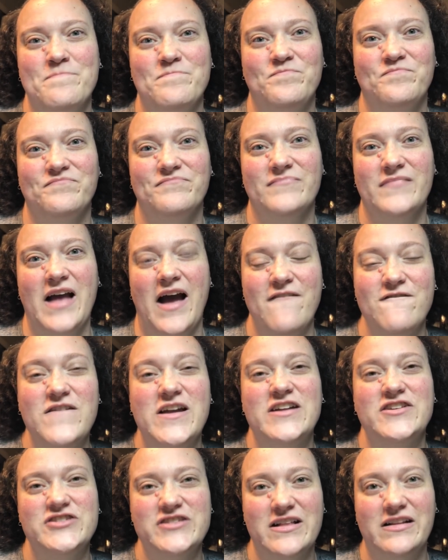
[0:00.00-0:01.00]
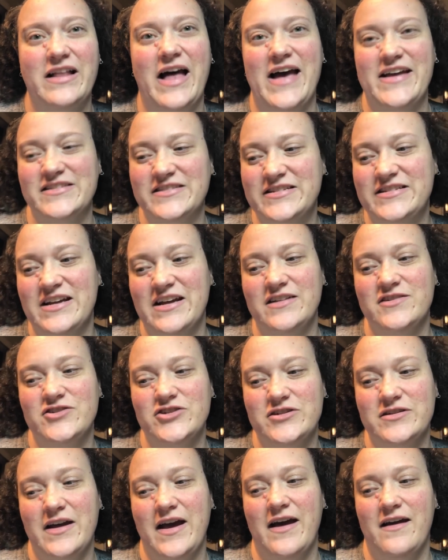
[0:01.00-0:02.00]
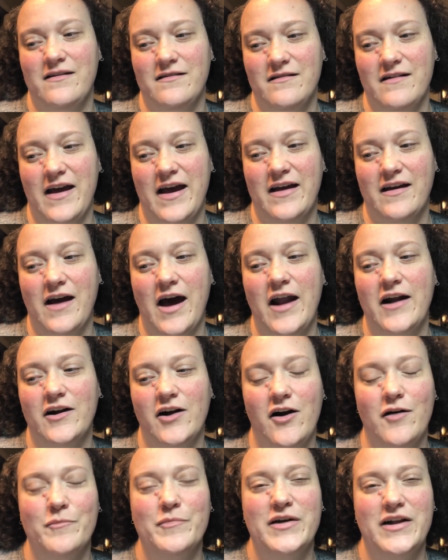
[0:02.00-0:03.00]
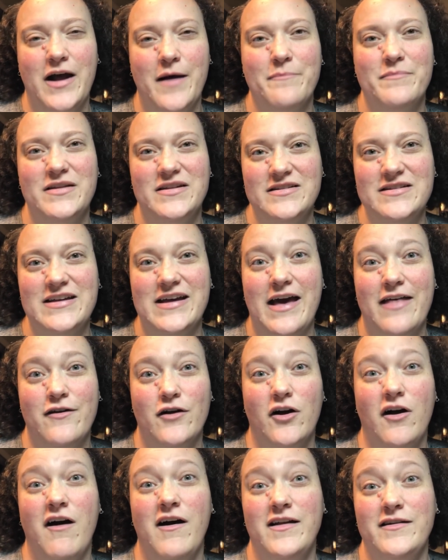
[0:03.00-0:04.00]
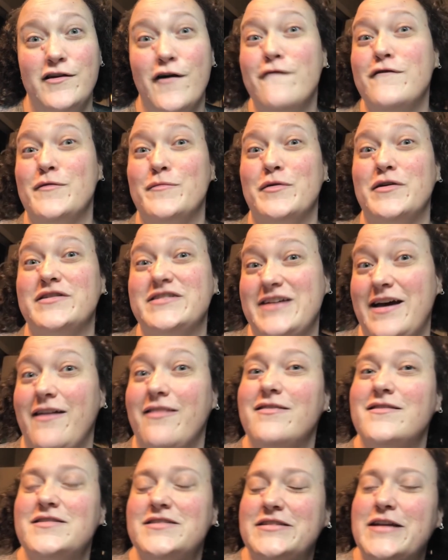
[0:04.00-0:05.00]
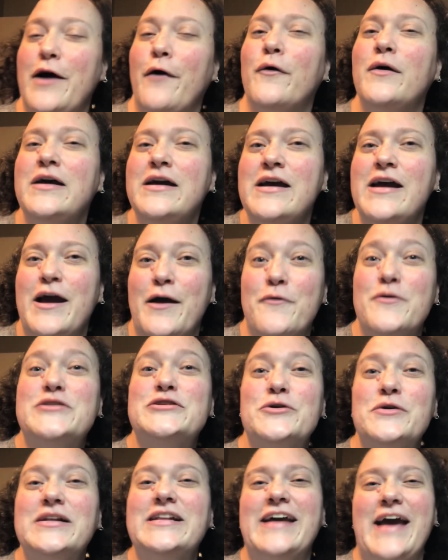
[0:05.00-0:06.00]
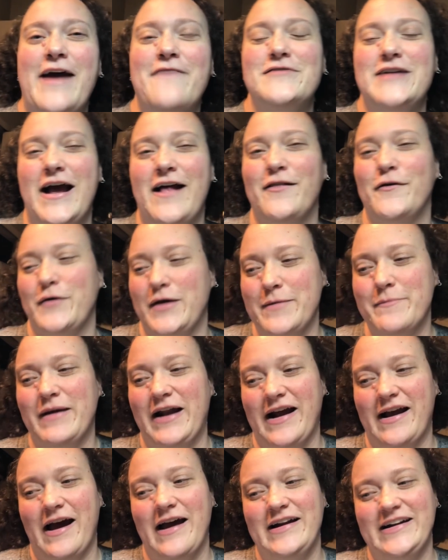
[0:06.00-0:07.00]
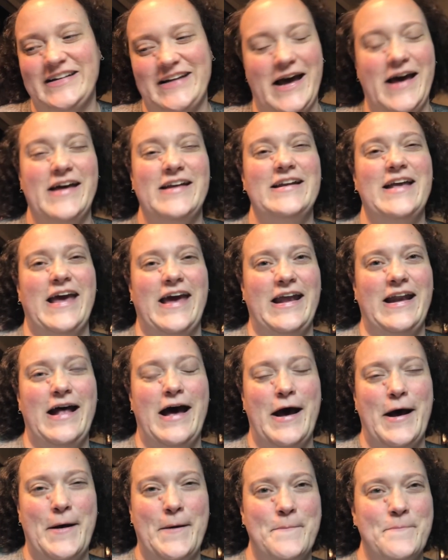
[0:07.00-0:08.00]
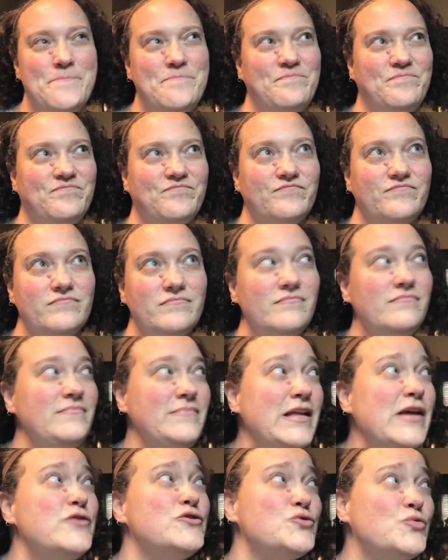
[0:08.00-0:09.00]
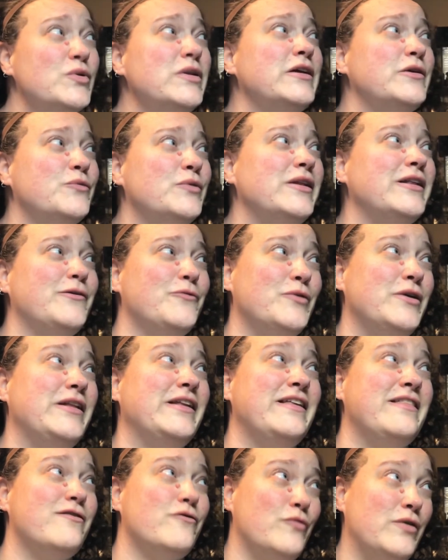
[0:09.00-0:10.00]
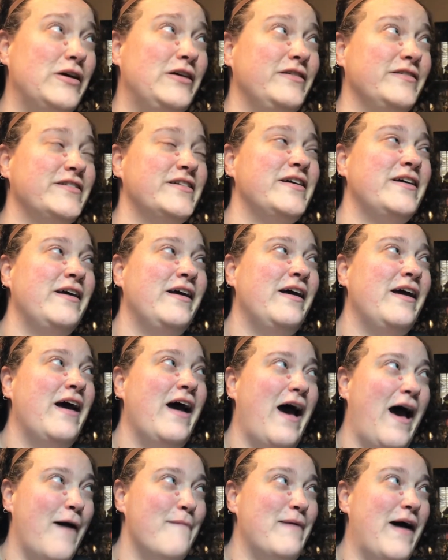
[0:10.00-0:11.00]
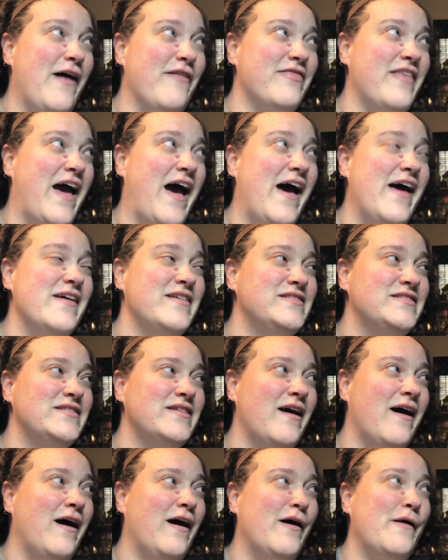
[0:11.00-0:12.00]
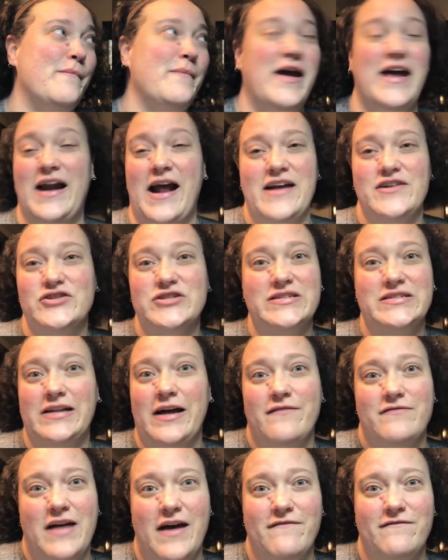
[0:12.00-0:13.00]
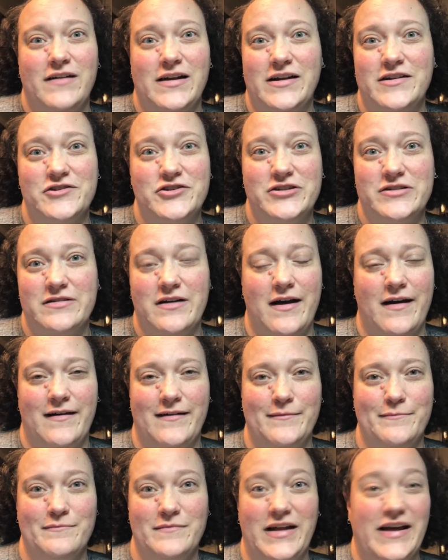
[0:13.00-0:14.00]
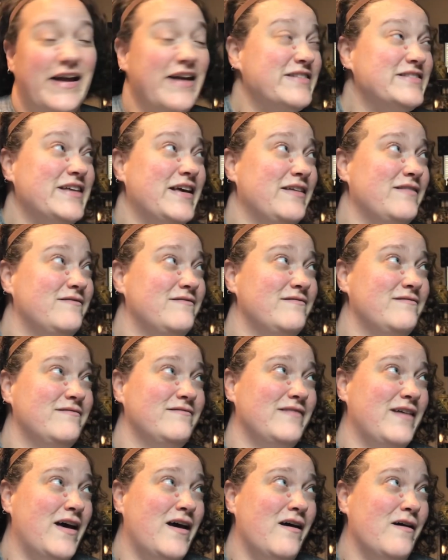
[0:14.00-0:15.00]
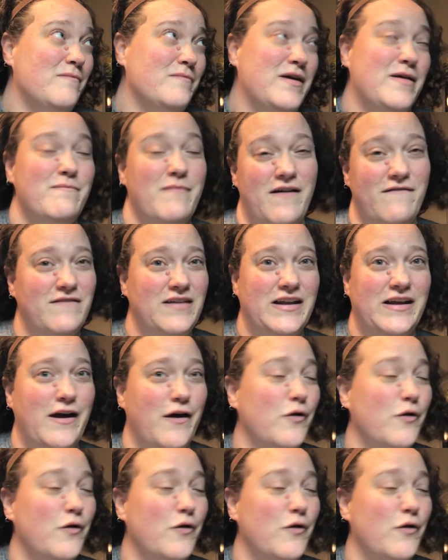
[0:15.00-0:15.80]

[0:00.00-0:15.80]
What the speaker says: I finished the last stitch and got it all put up and together on November 10th. So it was shortly after Halloween, but I got it done, and I was really, really, really thrilled about that. And I just love that finish. Like I said in my video,